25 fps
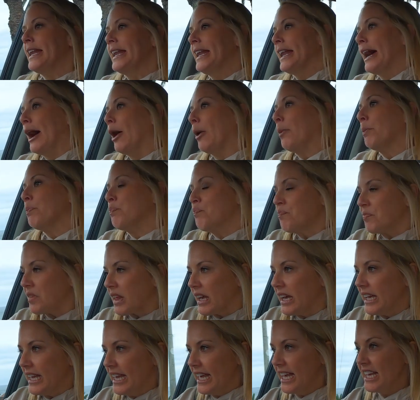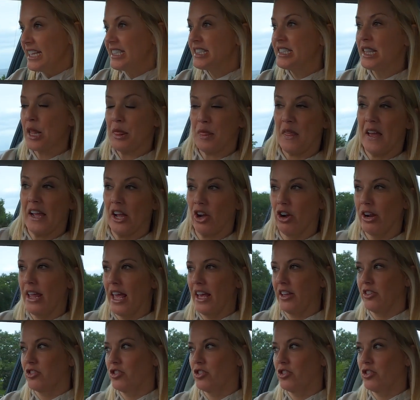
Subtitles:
Now, here's the thing. Okay,